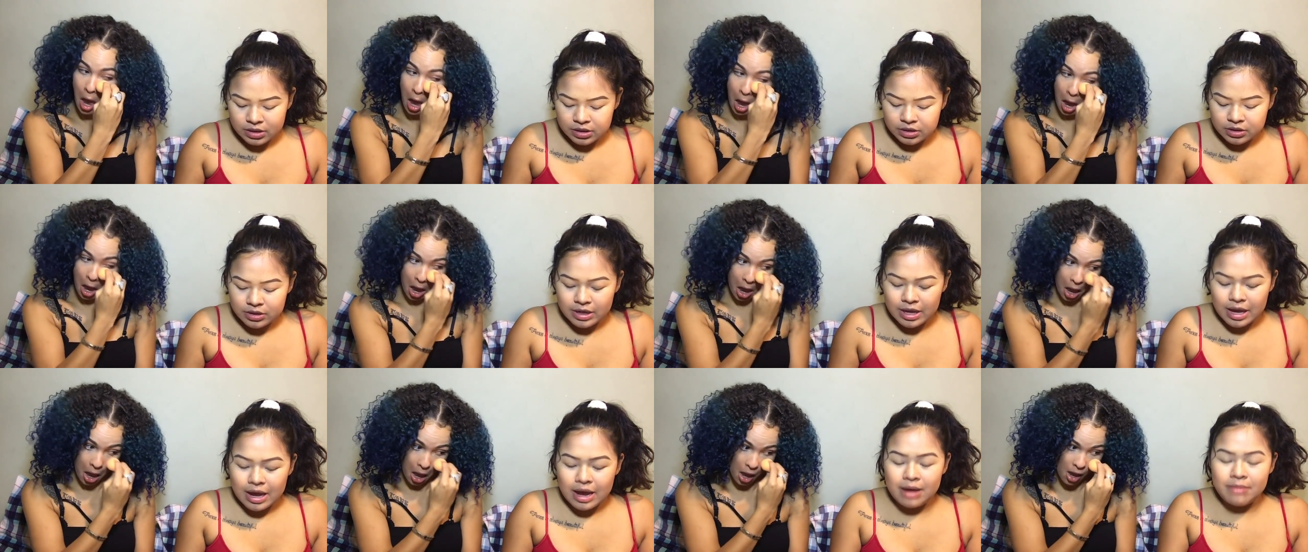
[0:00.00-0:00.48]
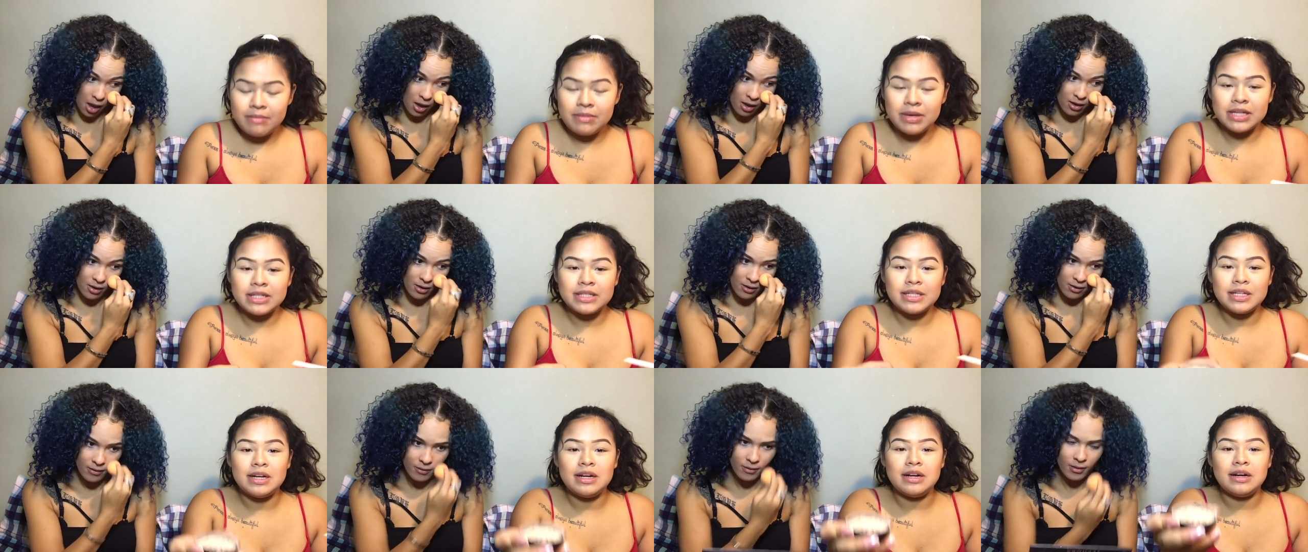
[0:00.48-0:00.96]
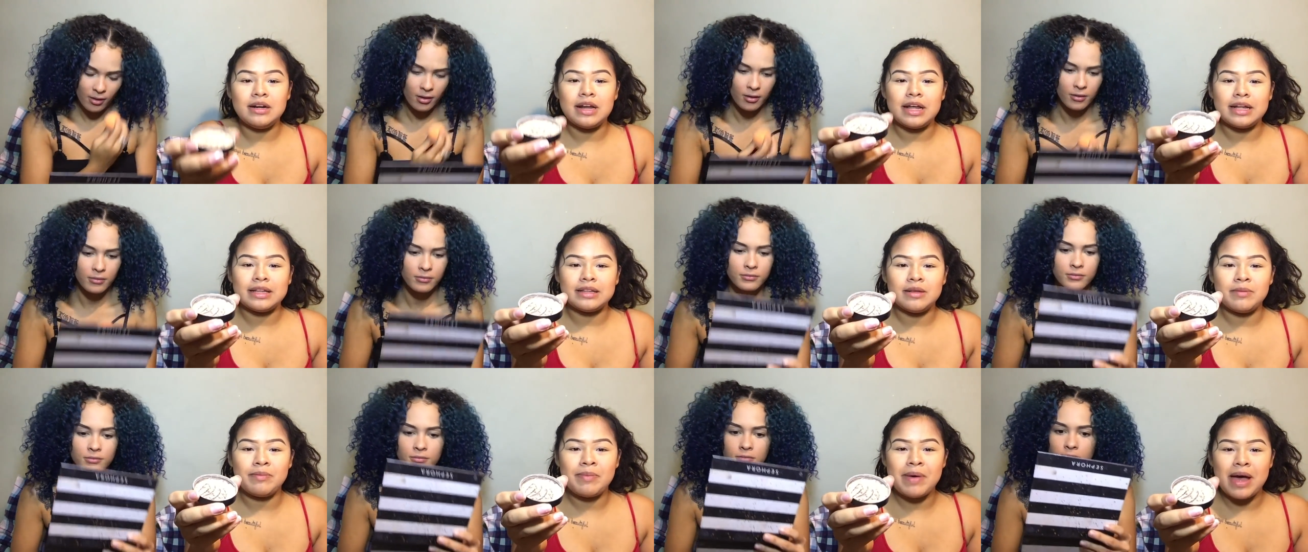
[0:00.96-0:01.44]
Speaker 1: So, yeah, I mix it in,
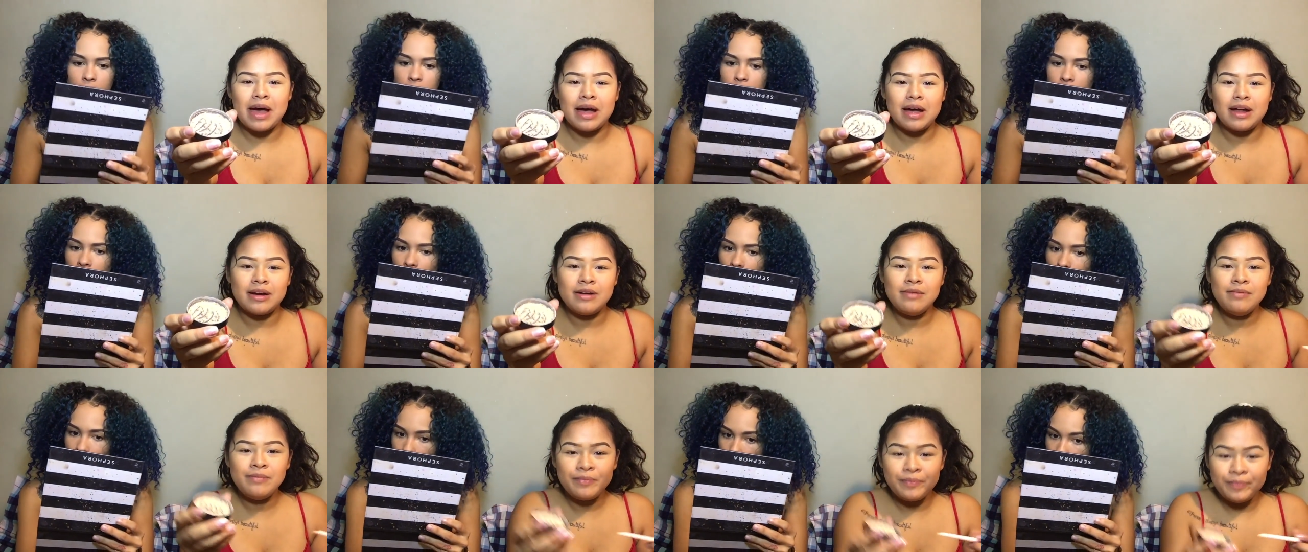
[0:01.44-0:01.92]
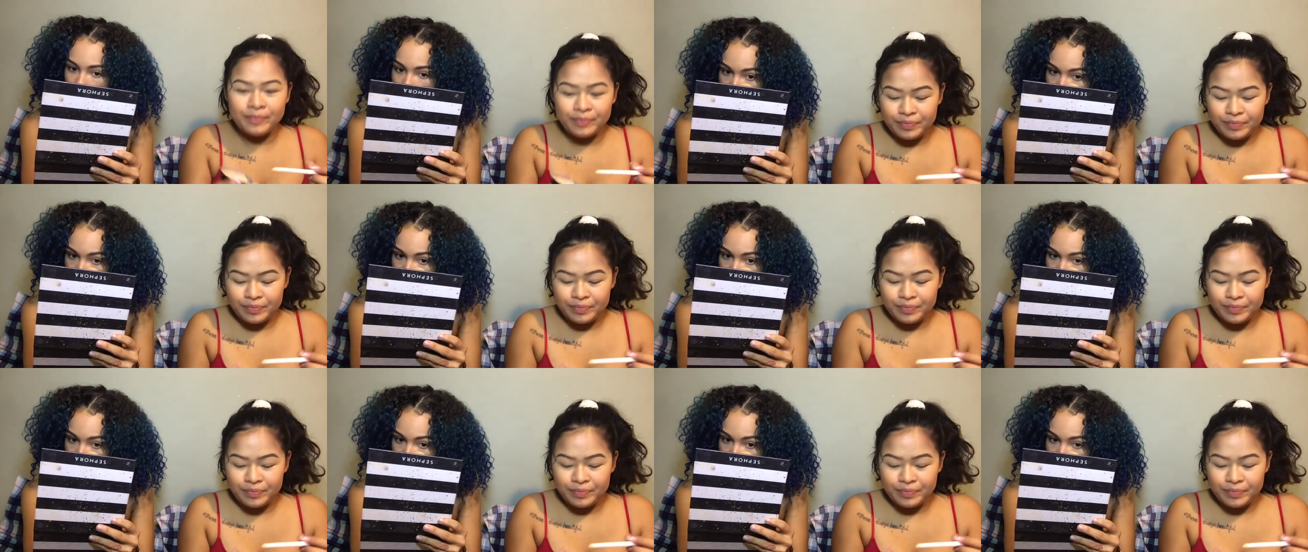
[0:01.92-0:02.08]
like, the pan.